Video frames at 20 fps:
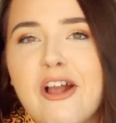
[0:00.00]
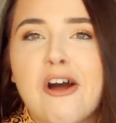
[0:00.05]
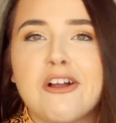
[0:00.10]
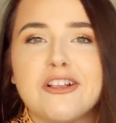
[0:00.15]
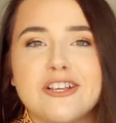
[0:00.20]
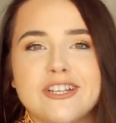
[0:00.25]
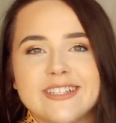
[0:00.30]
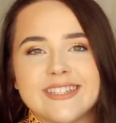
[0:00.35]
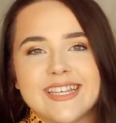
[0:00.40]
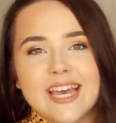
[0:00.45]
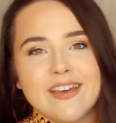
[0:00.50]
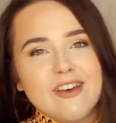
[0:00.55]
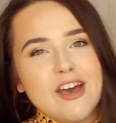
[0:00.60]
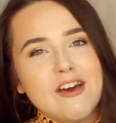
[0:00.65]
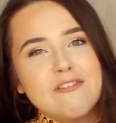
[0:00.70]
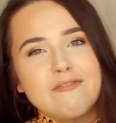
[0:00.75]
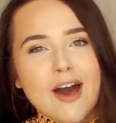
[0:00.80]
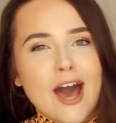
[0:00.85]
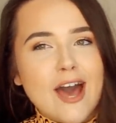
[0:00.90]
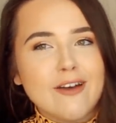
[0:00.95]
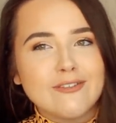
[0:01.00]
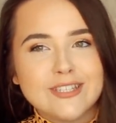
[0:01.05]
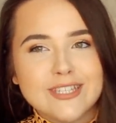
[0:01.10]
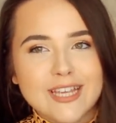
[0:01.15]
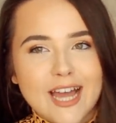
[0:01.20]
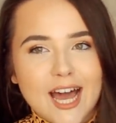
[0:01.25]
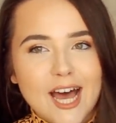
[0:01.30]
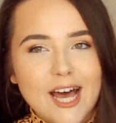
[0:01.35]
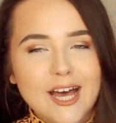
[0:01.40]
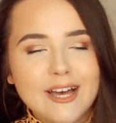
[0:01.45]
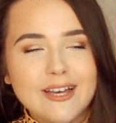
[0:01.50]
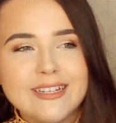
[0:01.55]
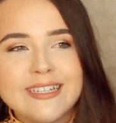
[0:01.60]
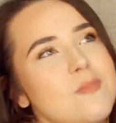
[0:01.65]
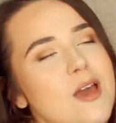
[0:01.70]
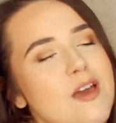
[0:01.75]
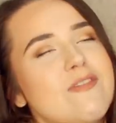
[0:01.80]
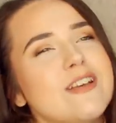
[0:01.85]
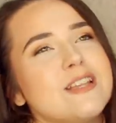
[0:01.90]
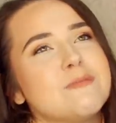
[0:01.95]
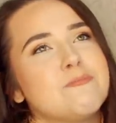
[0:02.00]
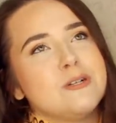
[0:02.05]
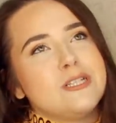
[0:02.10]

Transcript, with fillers: conscience give it a five star if it's